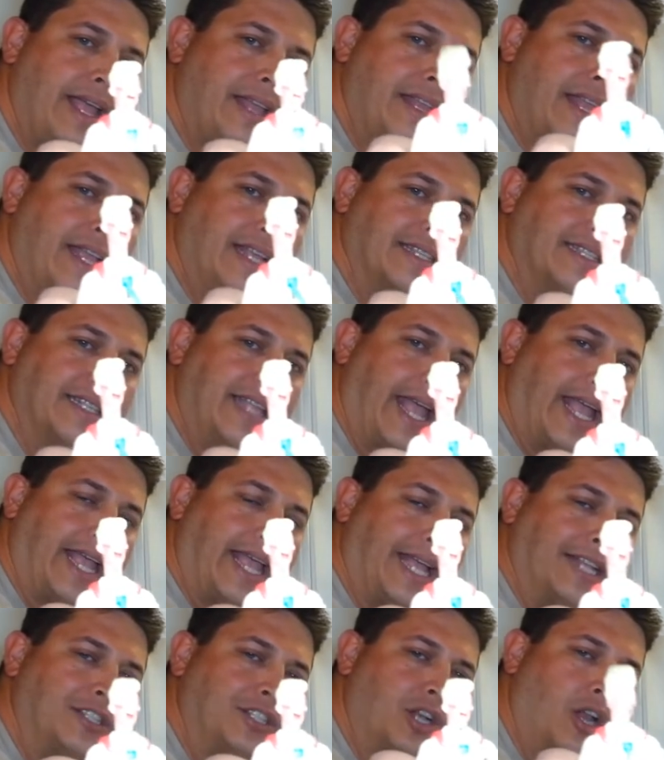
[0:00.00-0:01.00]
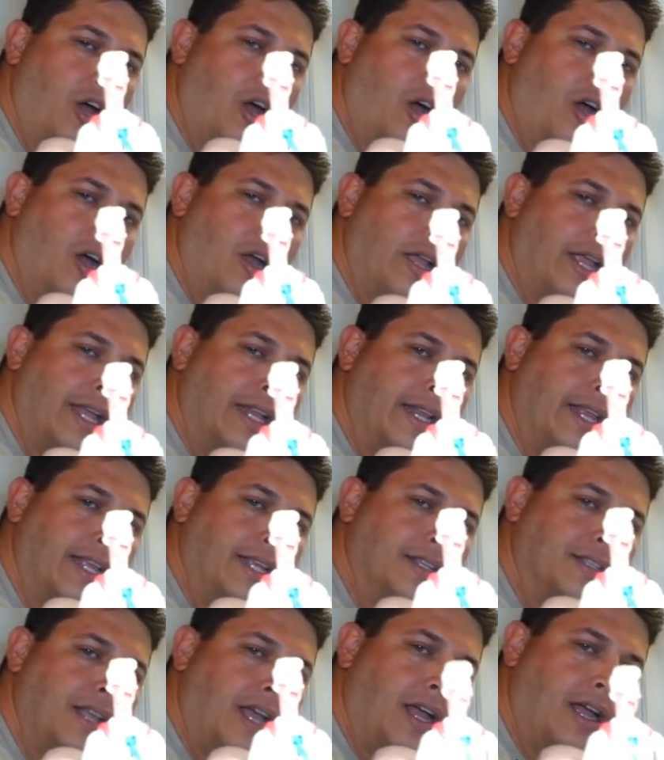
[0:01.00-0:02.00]
and then his neck gets long, and
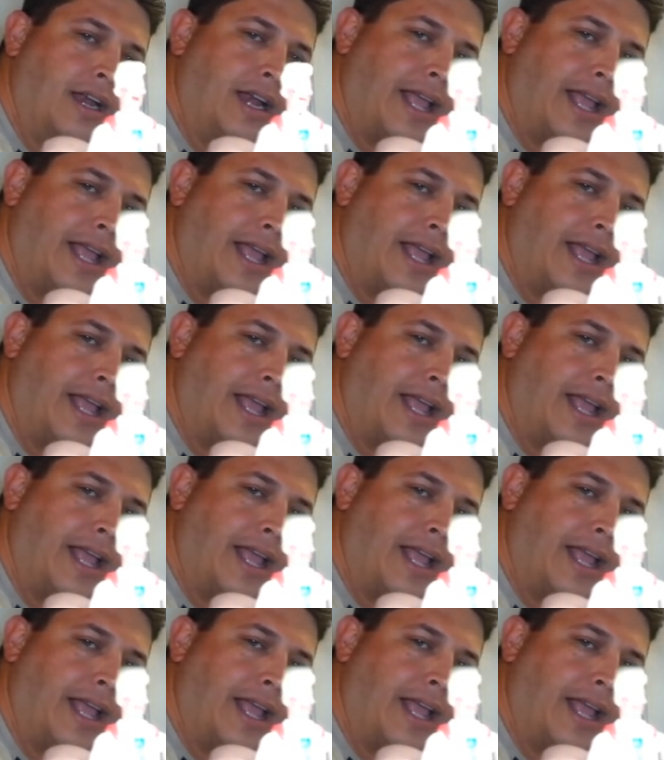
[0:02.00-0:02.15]
his